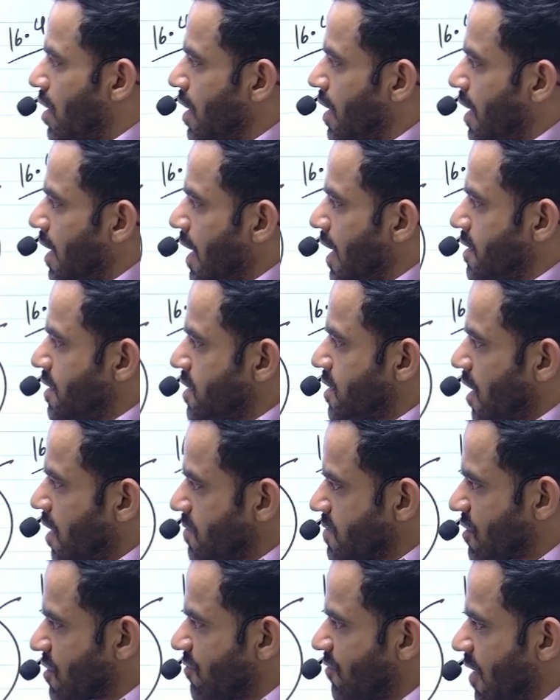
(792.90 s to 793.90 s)
in
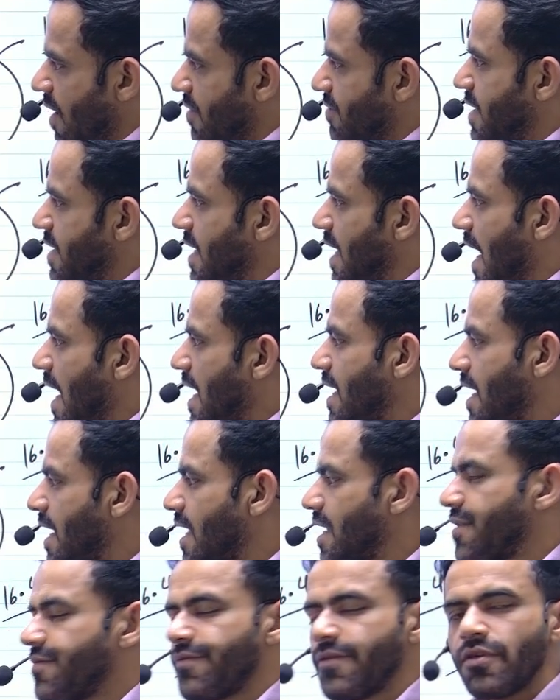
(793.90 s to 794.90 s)
terms of FDI
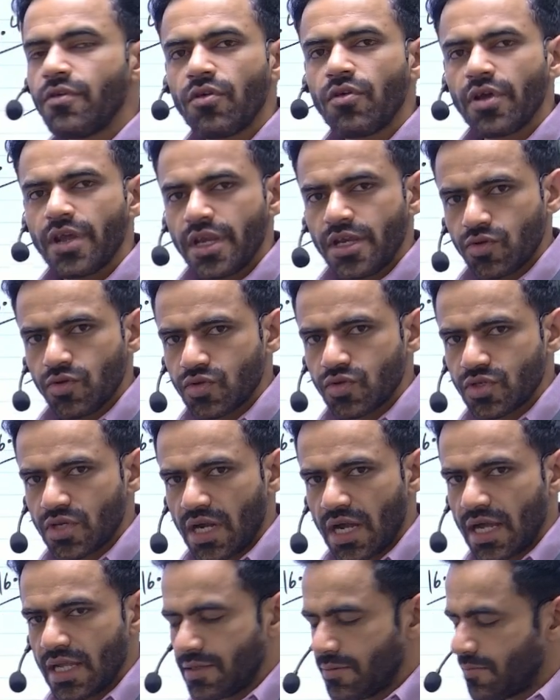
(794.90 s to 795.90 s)
inflow in
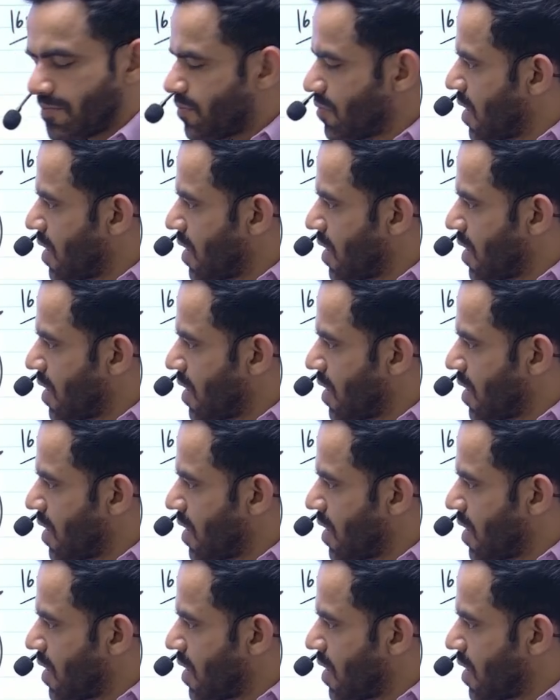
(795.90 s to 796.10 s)
Gujarat,